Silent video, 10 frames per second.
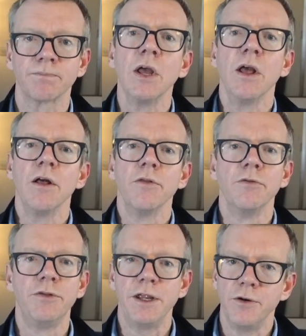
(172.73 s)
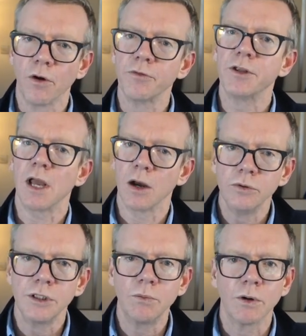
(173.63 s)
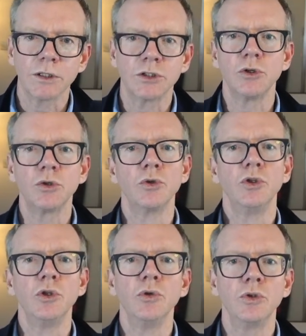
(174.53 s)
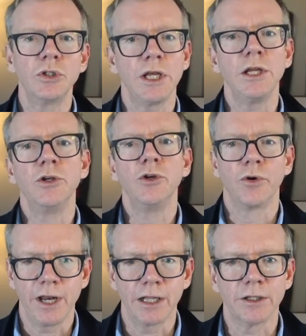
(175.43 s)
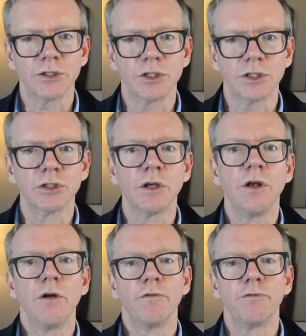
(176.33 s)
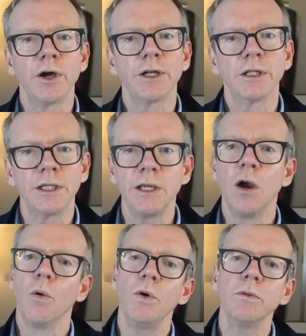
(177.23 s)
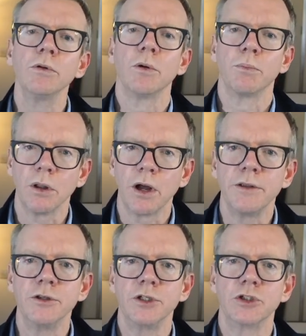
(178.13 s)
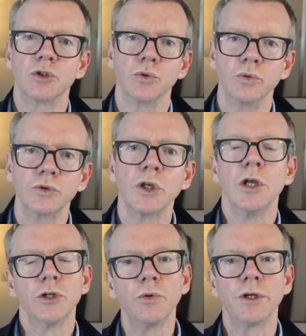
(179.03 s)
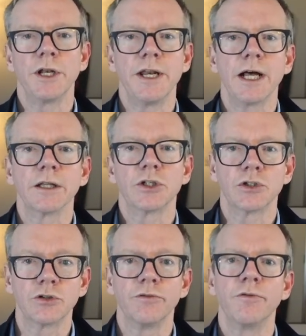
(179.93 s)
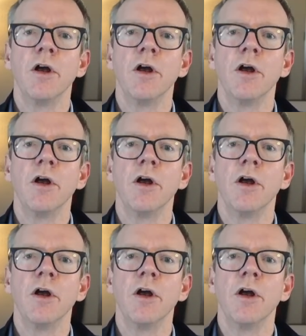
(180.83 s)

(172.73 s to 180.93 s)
They're not the only ones you could use in your analysis. Finally, we will apply these tools to an analysis of the